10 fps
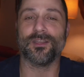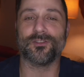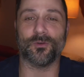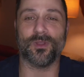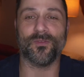
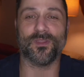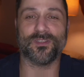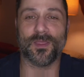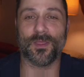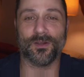So if in the
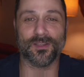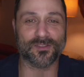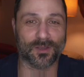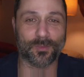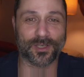scene there is
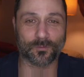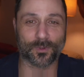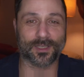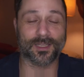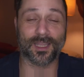somebody who's
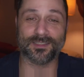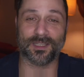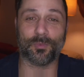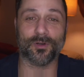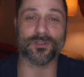working against
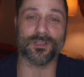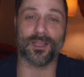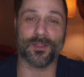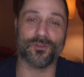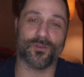that person,
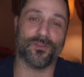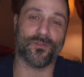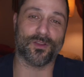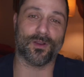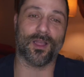I then try to
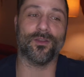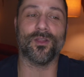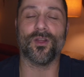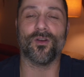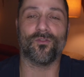figure out
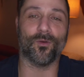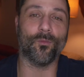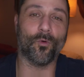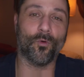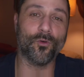
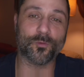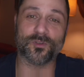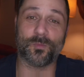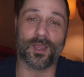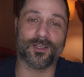from whose
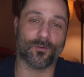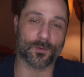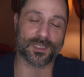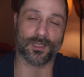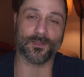perspective are
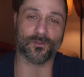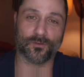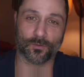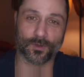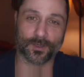we telling the
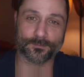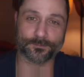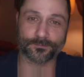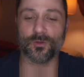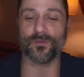story?
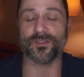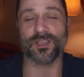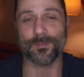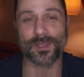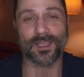So if there's a
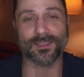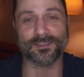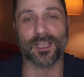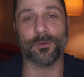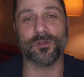guy making a
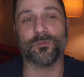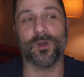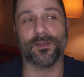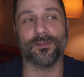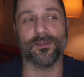sandwich,
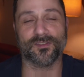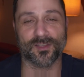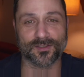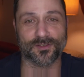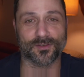but the
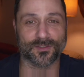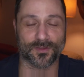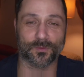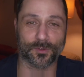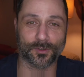sister is
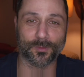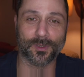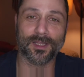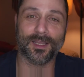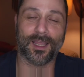in the room
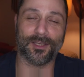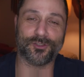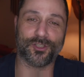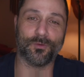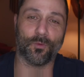and
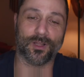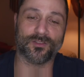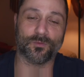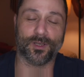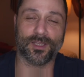she
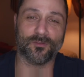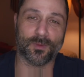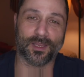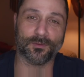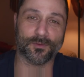wants what he's
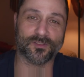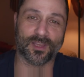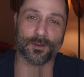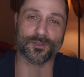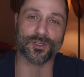making with the
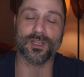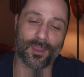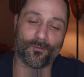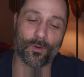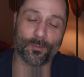sandwich,
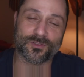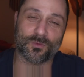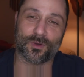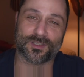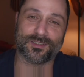if one
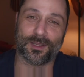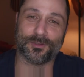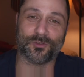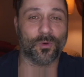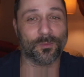person wants the
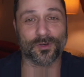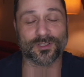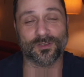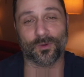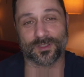sandwich and one
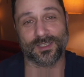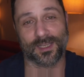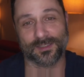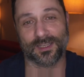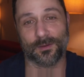person wants to
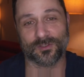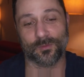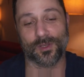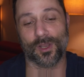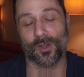take the sandwich,
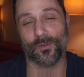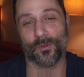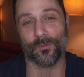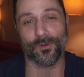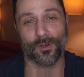then we know
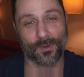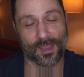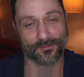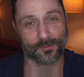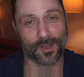that you know we
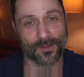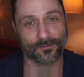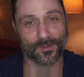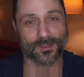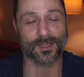have some
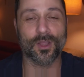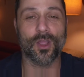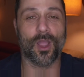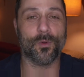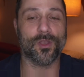conflict,
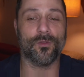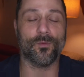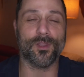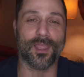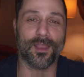and we
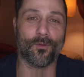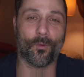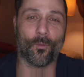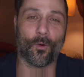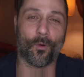we
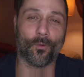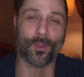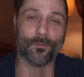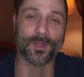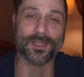then
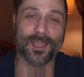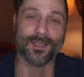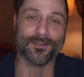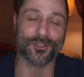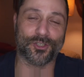can
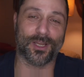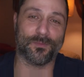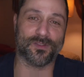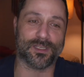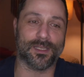begin to
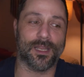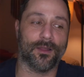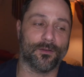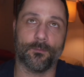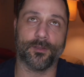shape the scene
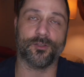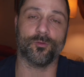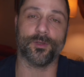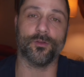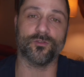out by
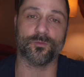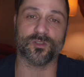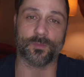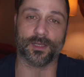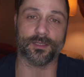determining whose
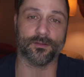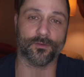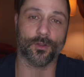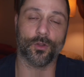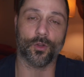
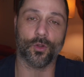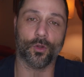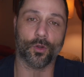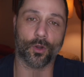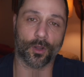perspective
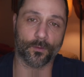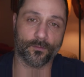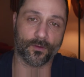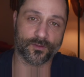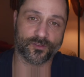
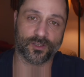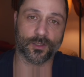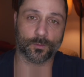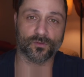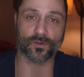on of the scene
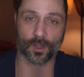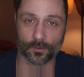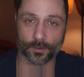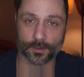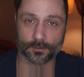that we're
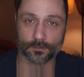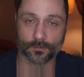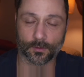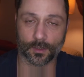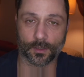following.
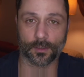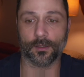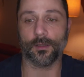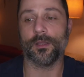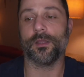
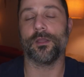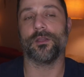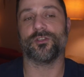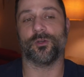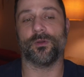Uh,
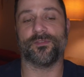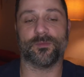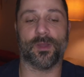so if it's